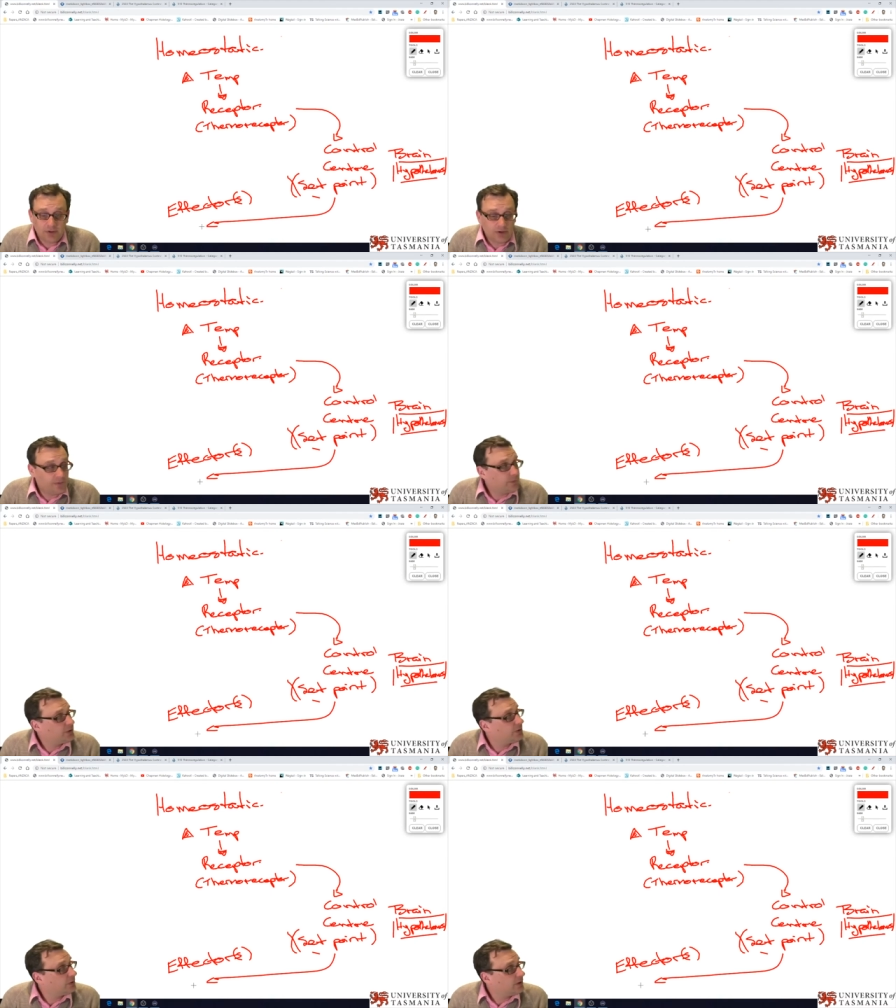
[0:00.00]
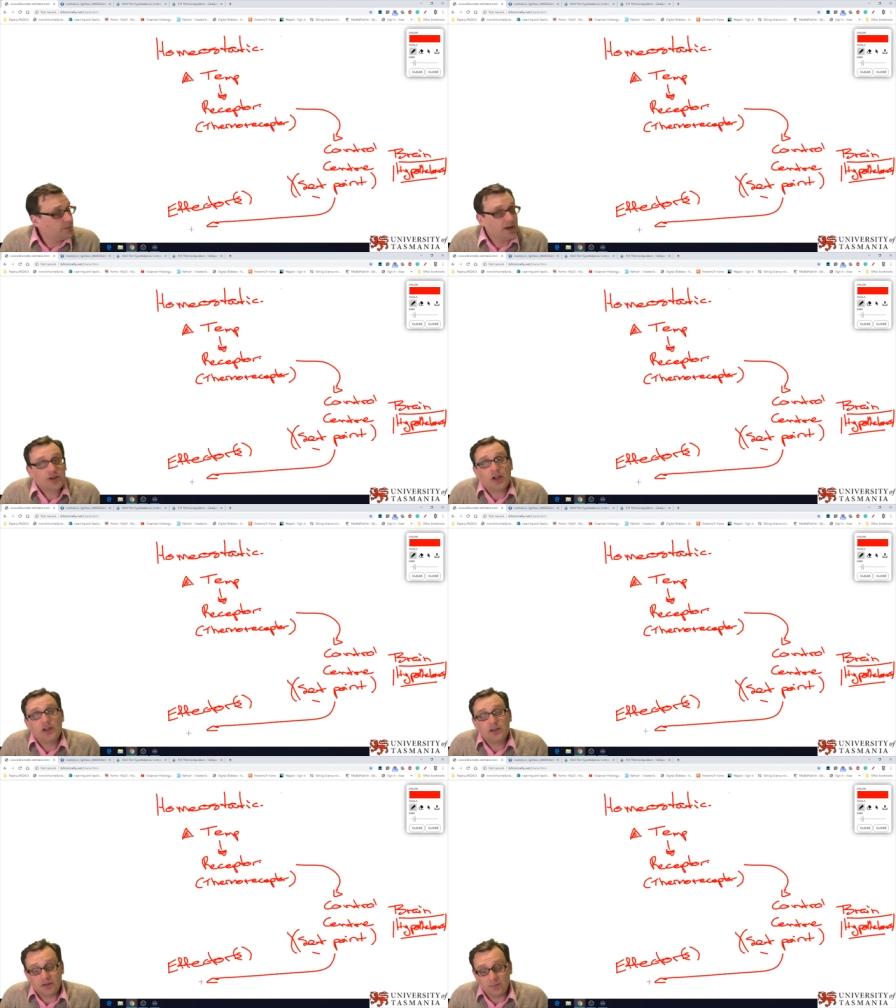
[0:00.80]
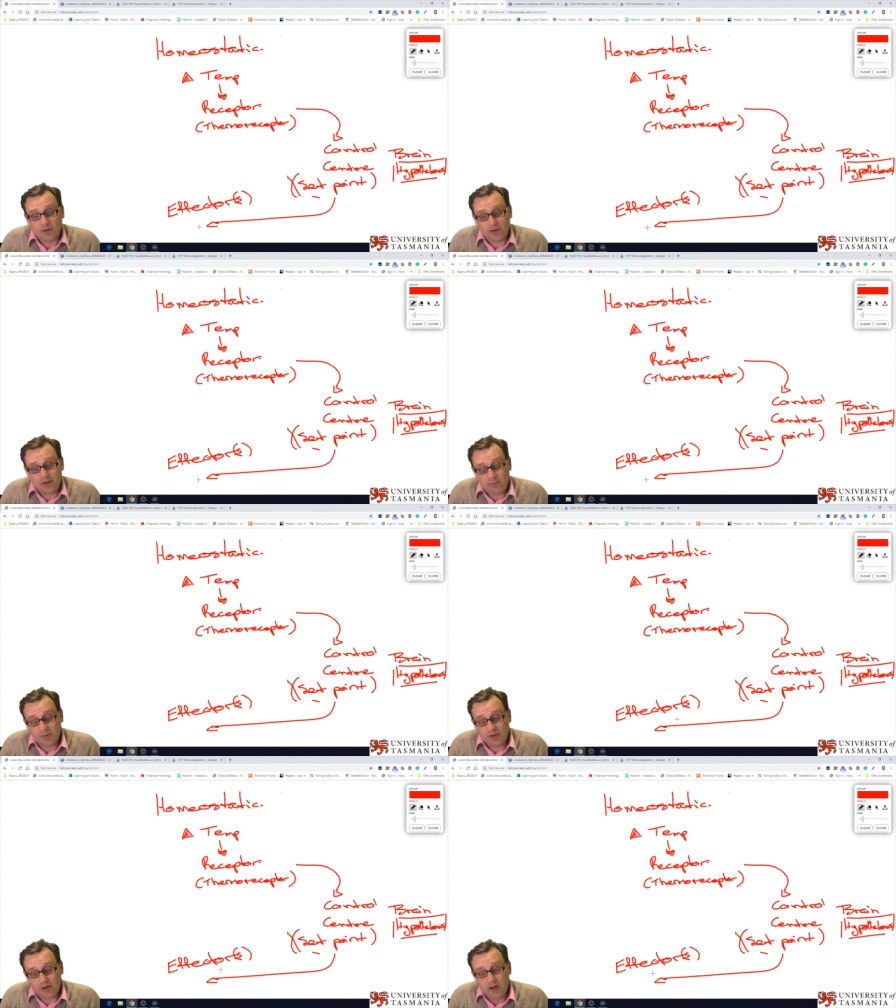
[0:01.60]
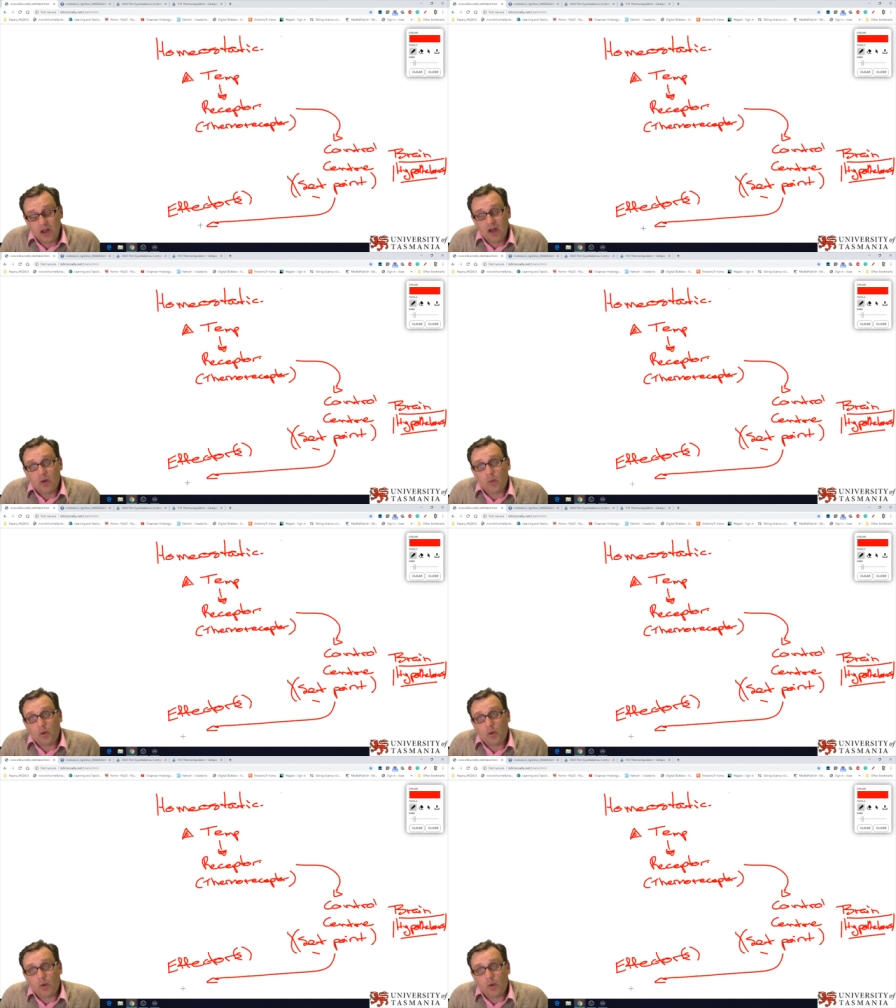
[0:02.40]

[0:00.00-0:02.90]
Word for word: temperature, if we're talking about changes in body temperature,